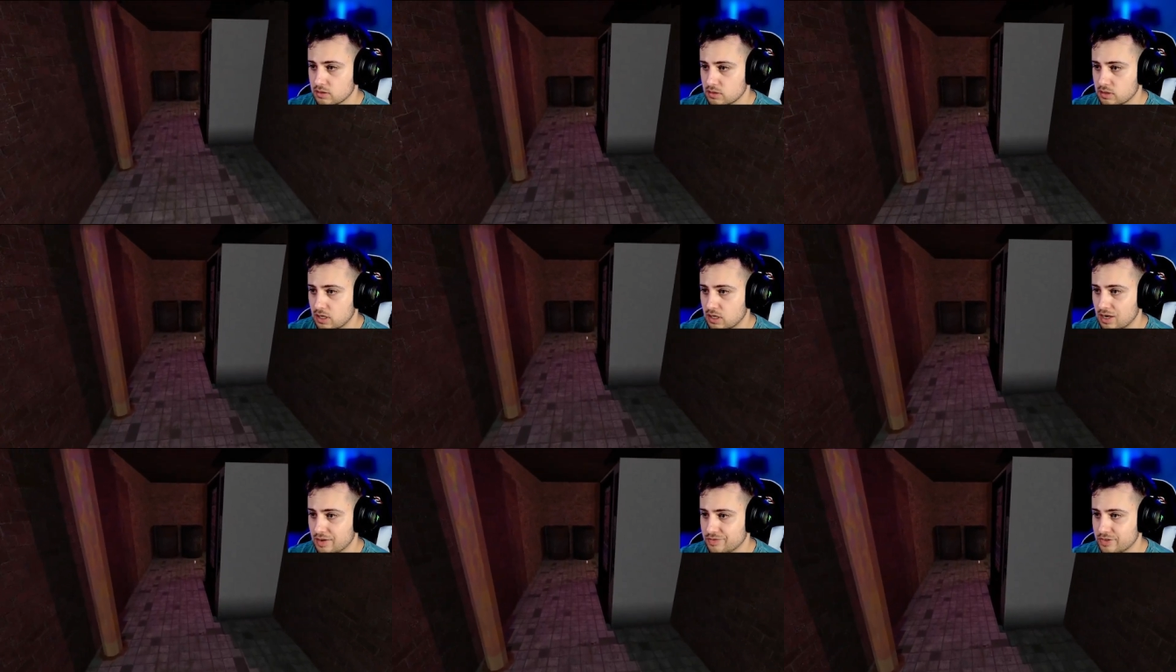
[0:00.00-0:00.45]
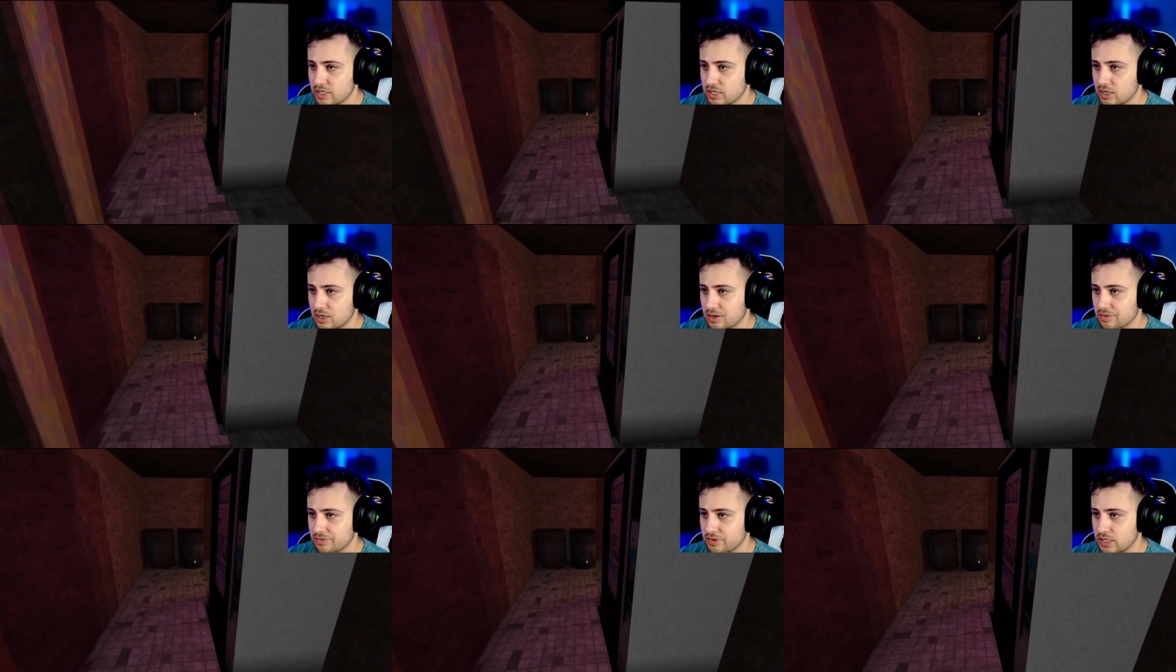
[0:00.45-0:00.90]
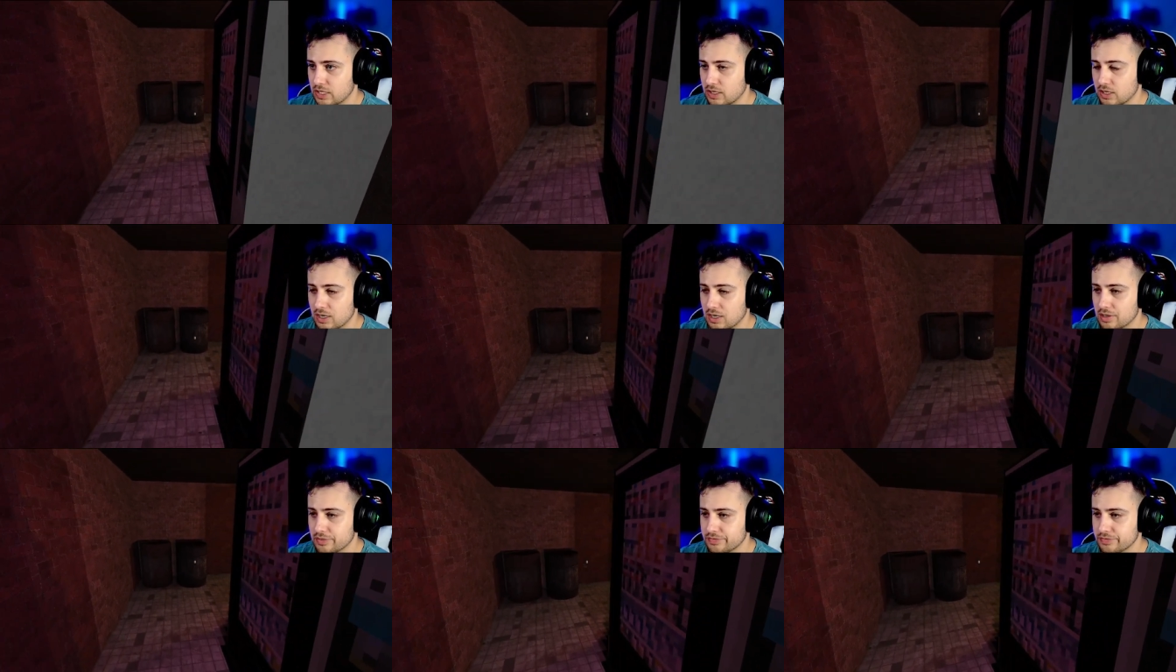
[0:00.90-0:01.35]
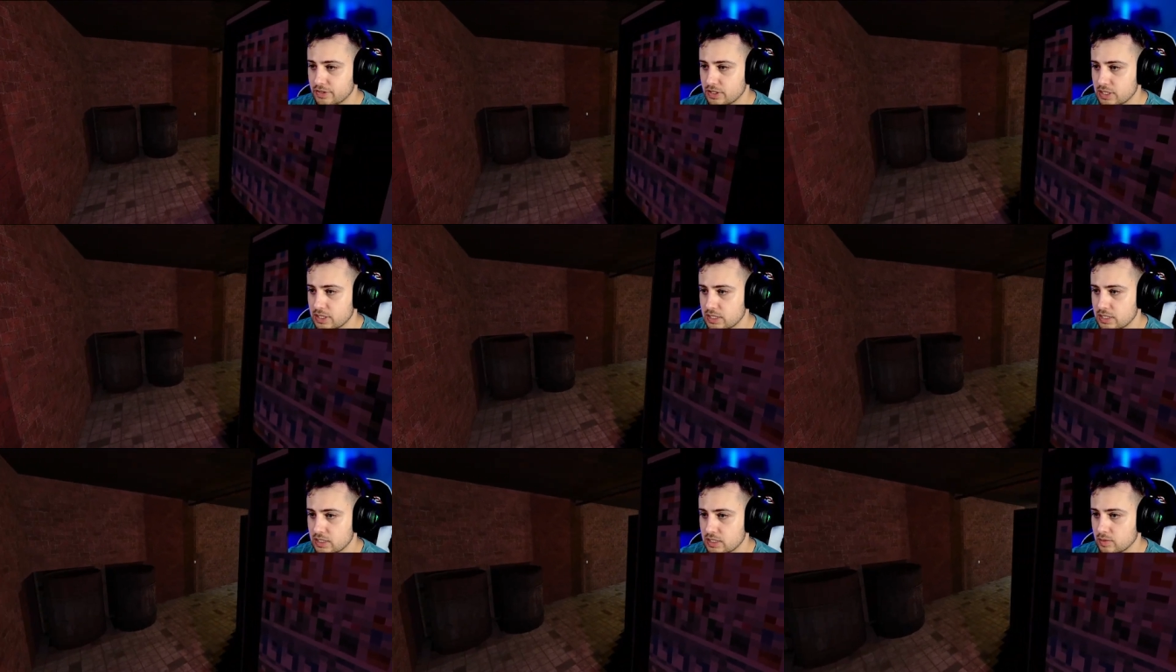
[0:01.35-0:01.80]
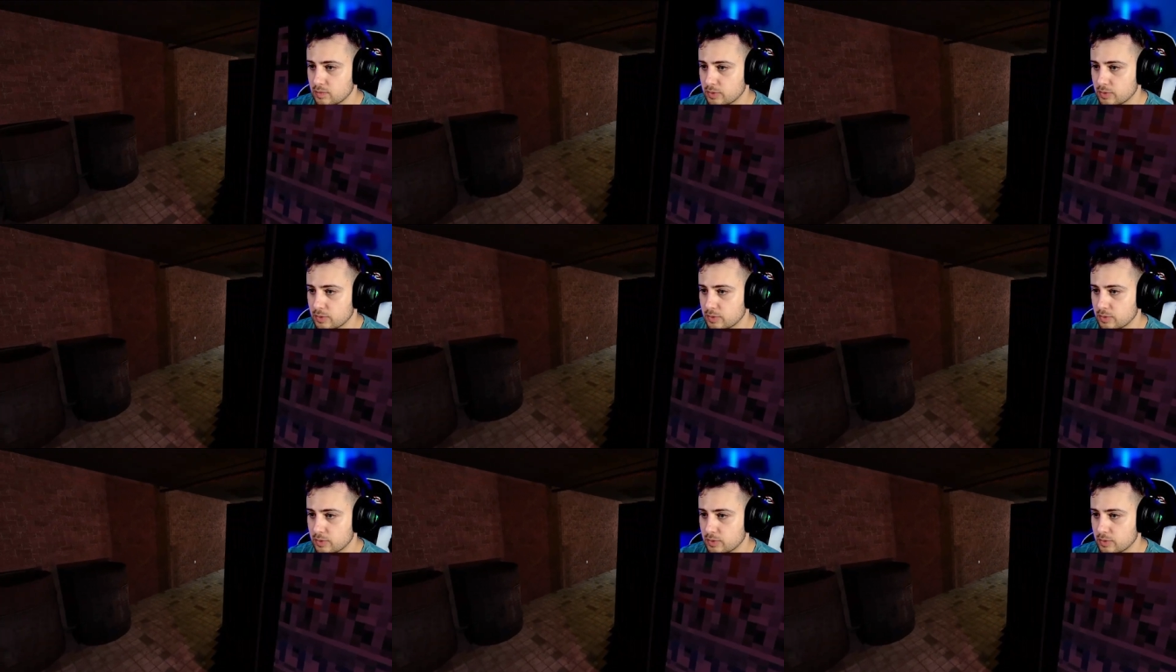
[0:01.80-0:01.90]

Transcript: Coffee, coffee, coffee.